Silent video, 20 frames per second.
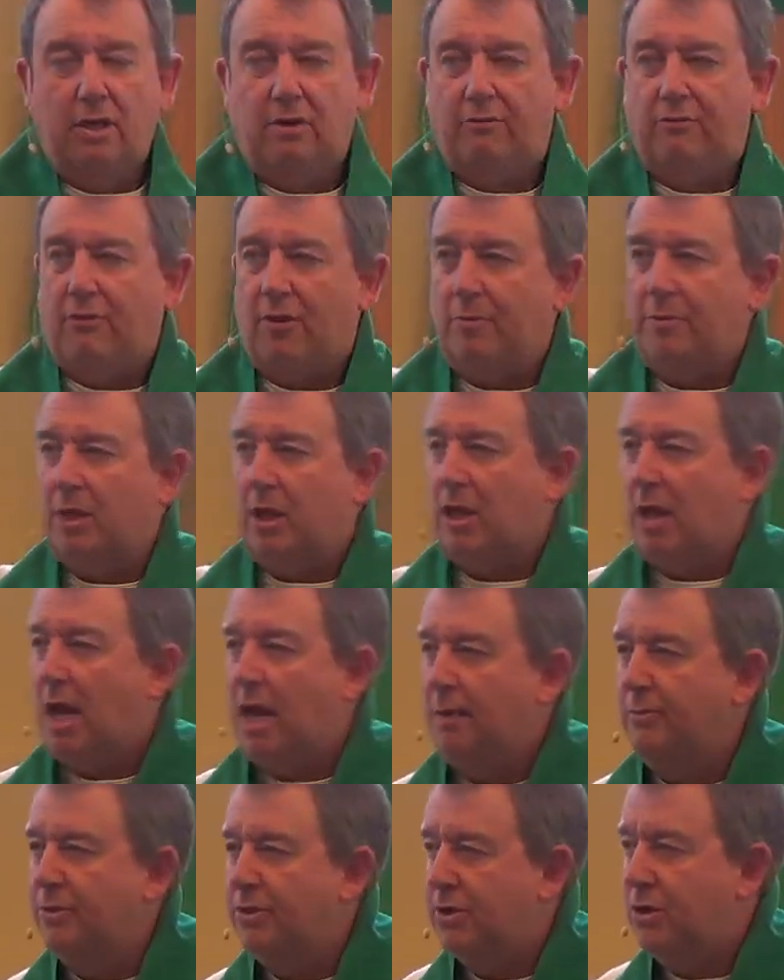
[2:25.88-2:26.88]
from the
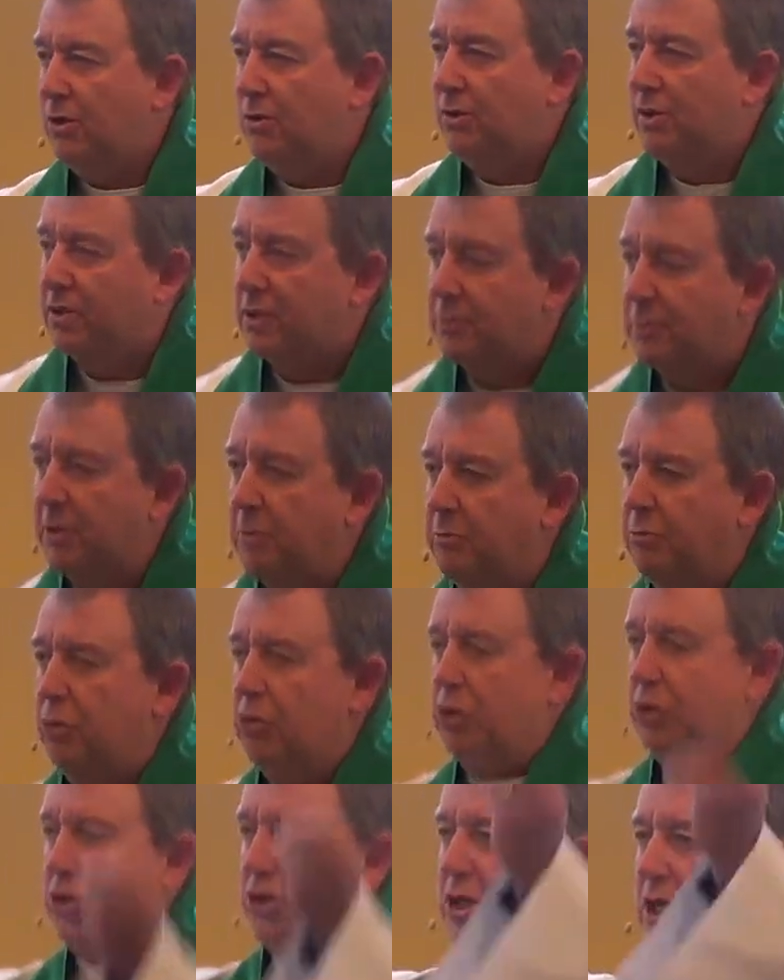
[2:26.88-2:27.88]
limestone that's been
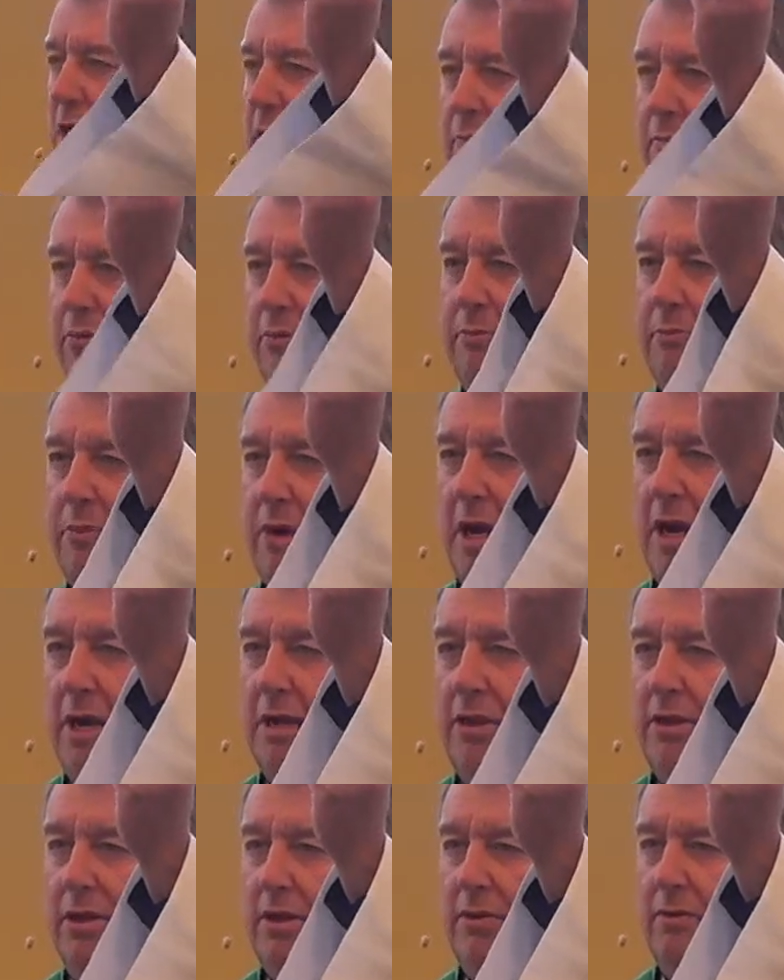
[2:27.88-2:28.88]
pushed up
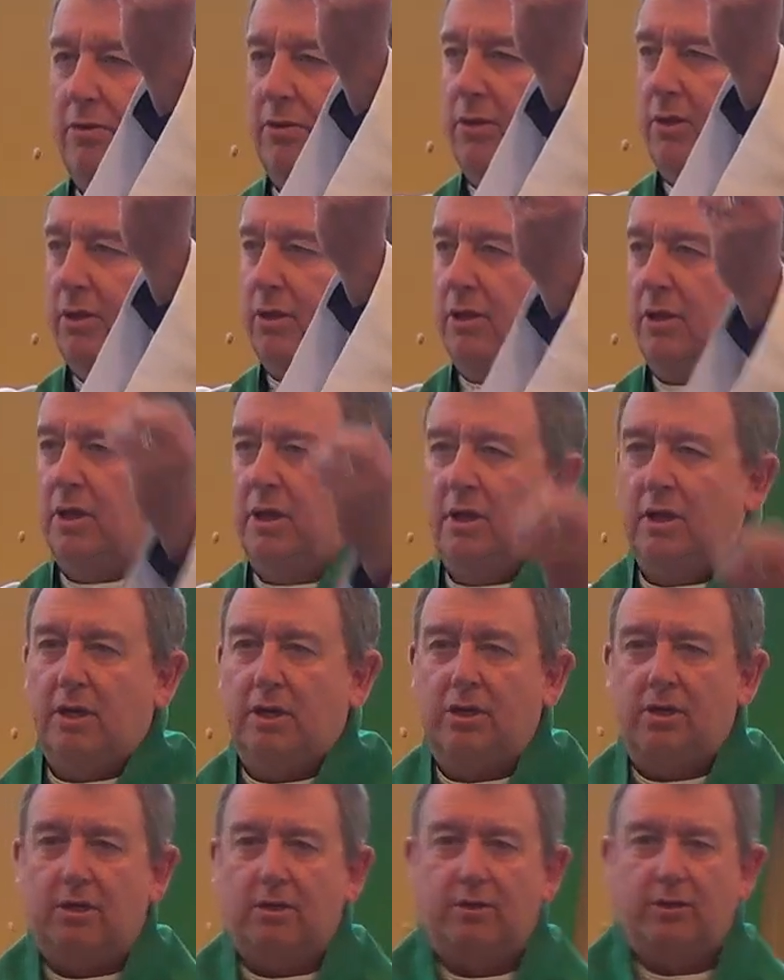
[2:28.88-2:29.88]
by
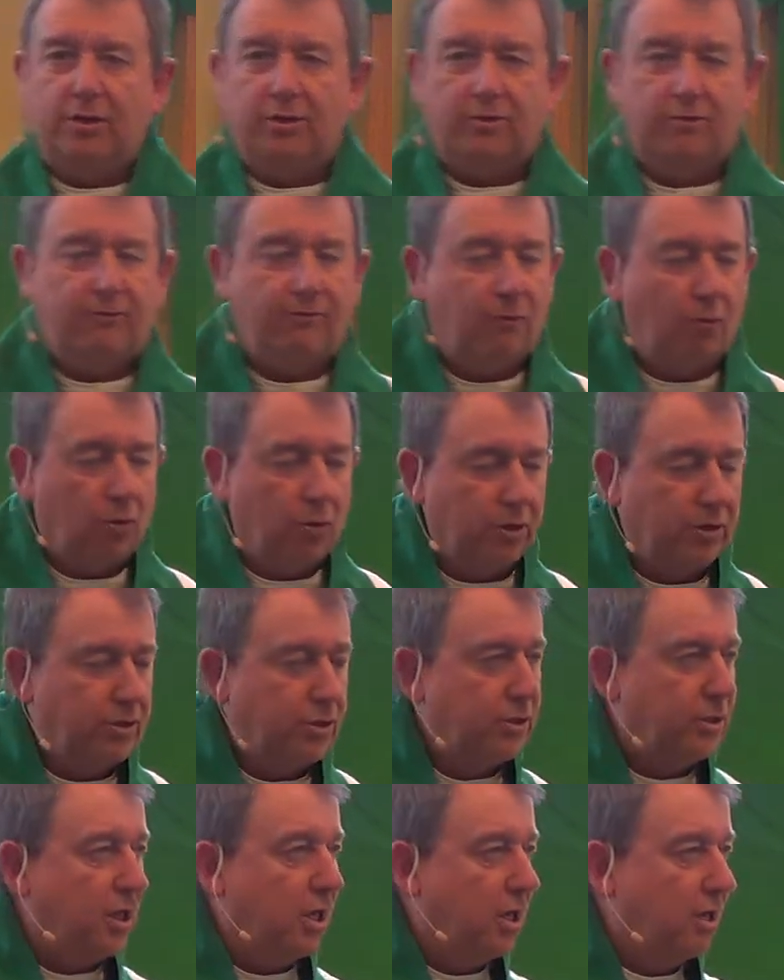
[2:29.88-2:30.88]
the
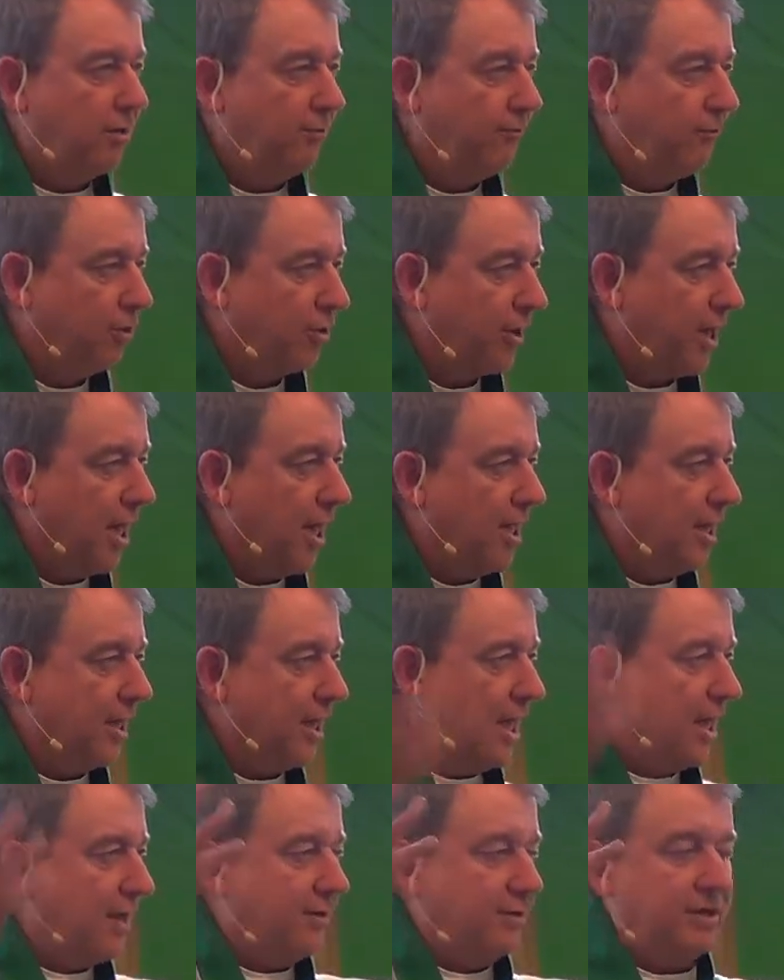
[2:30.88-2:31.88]
force of
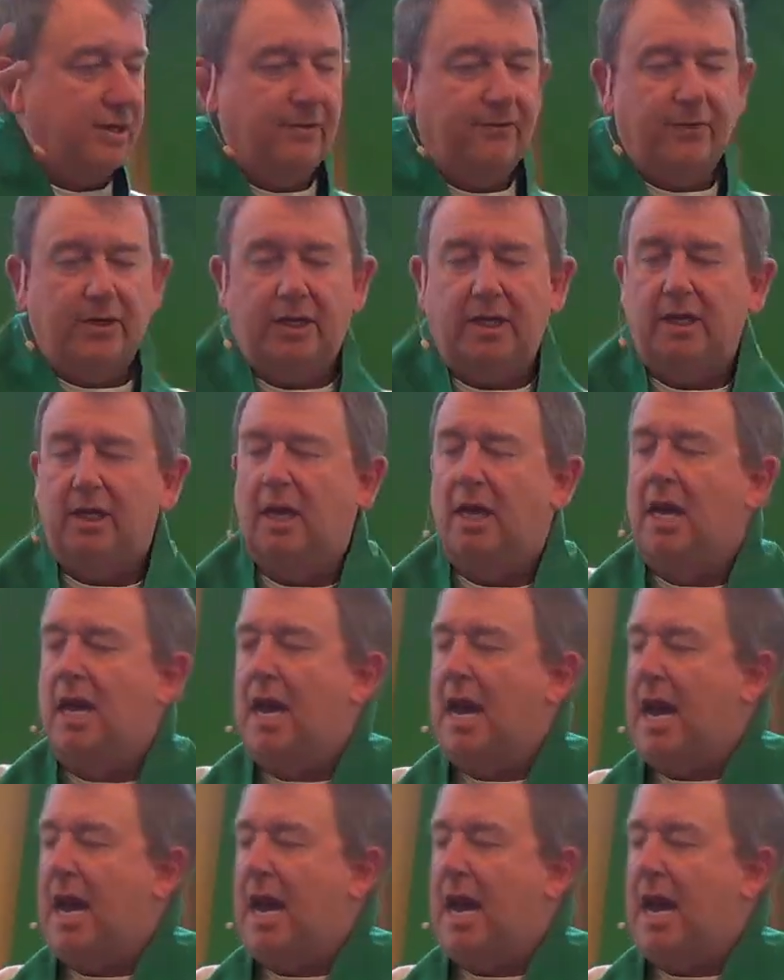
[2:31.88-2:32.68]
volcanic activity,